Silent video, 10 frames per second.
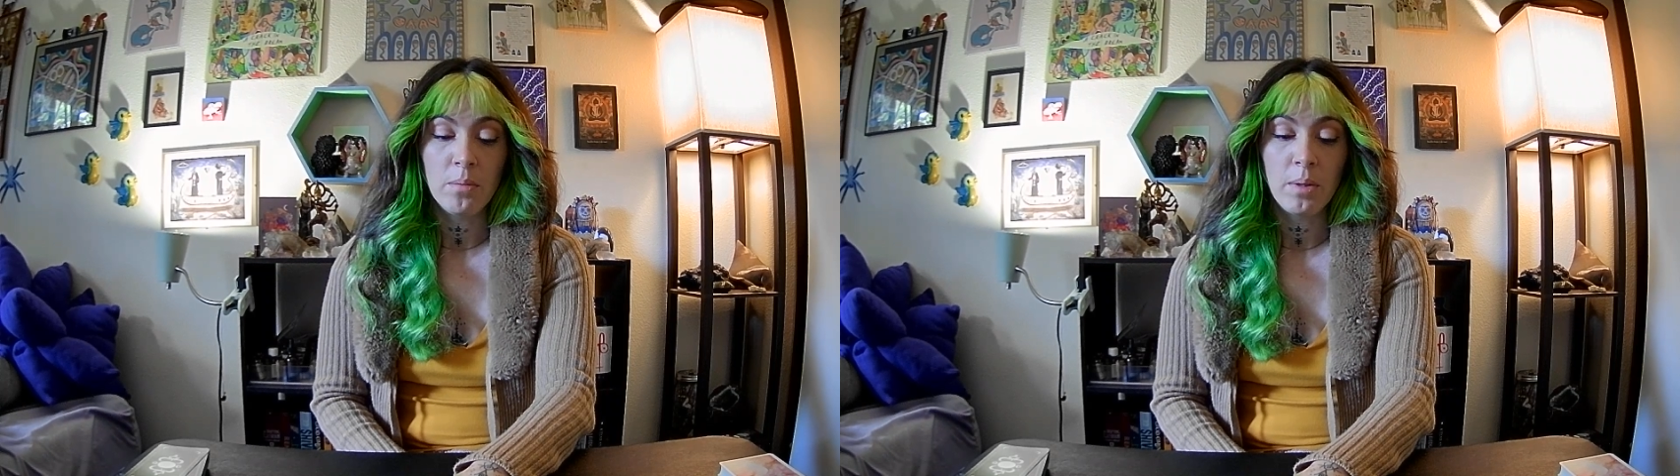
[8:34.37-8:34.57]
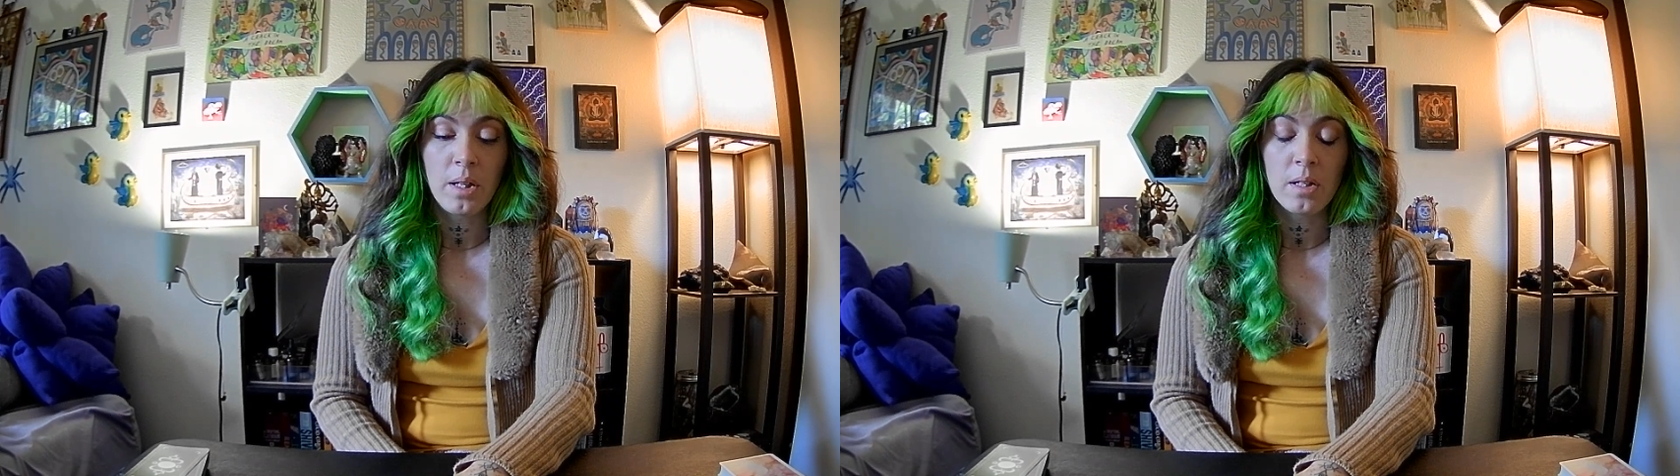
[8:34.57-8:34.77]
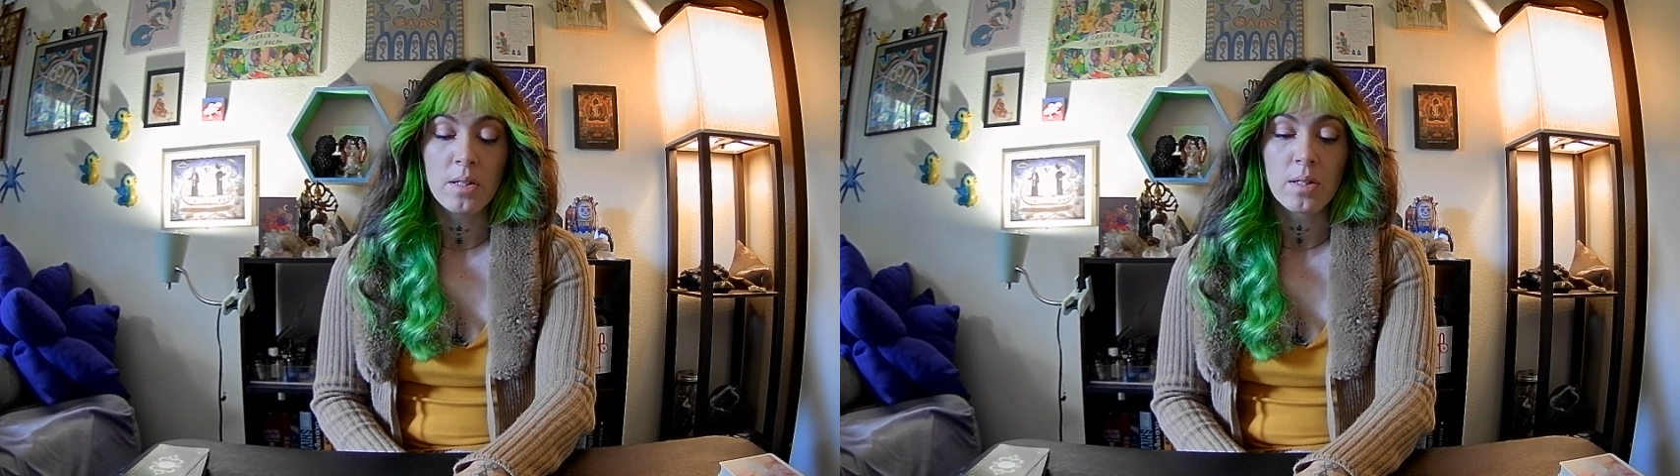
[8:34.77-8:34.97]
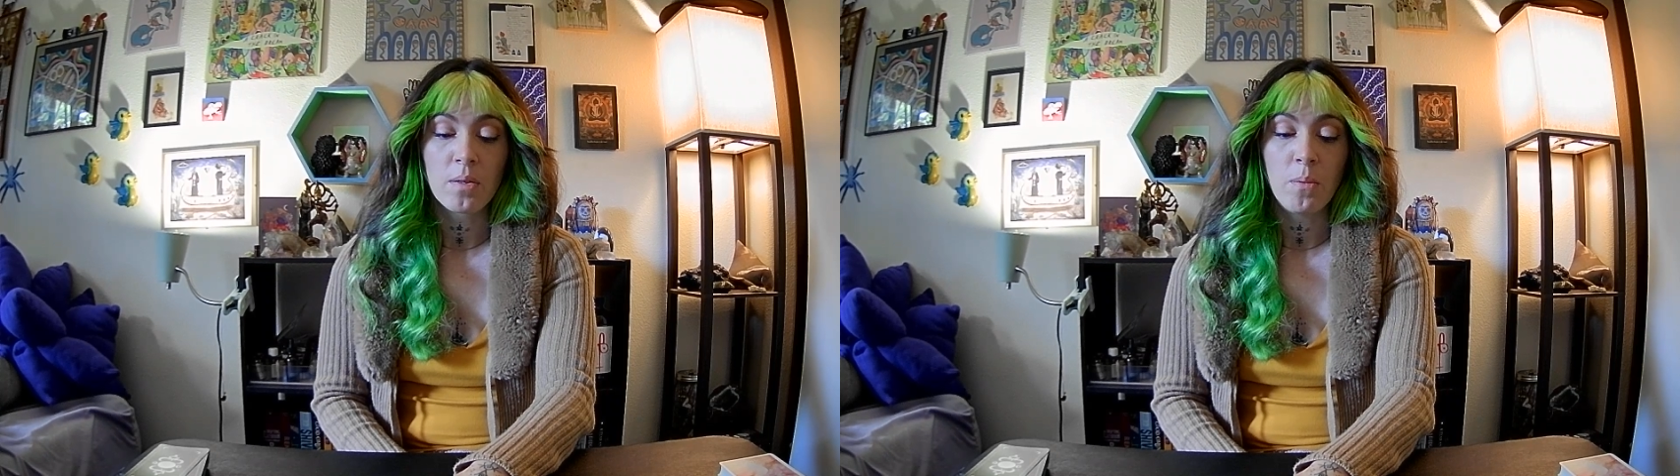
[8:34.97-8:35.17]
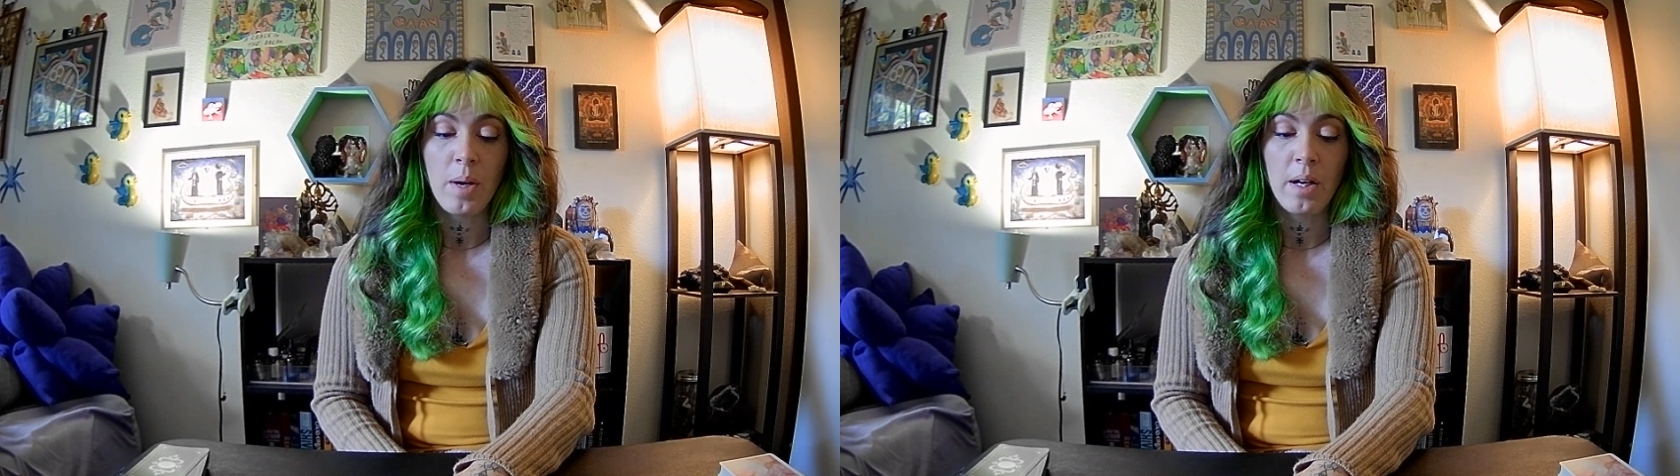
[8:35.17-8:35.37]
because
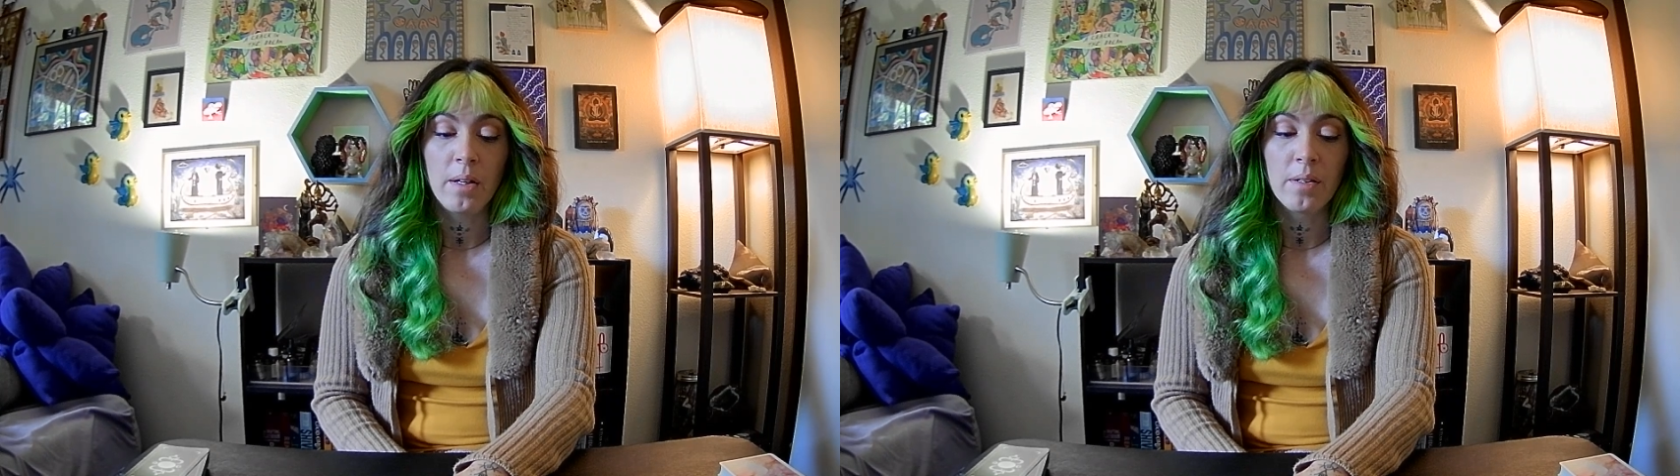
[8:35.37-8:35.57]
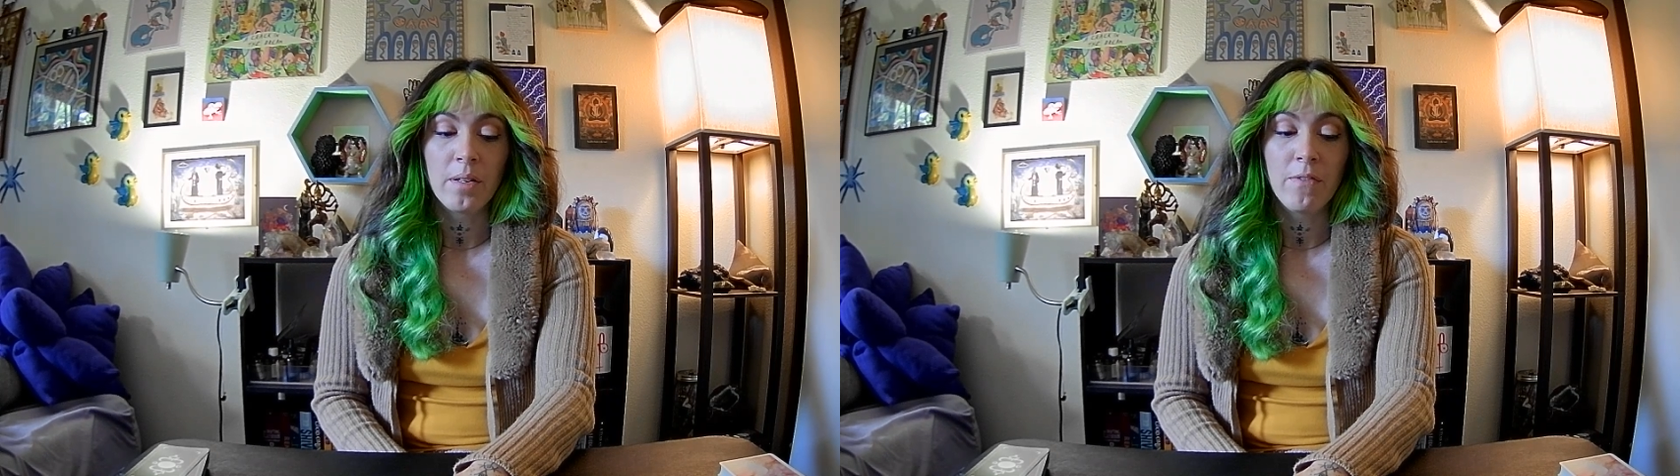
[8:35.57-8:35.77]
where the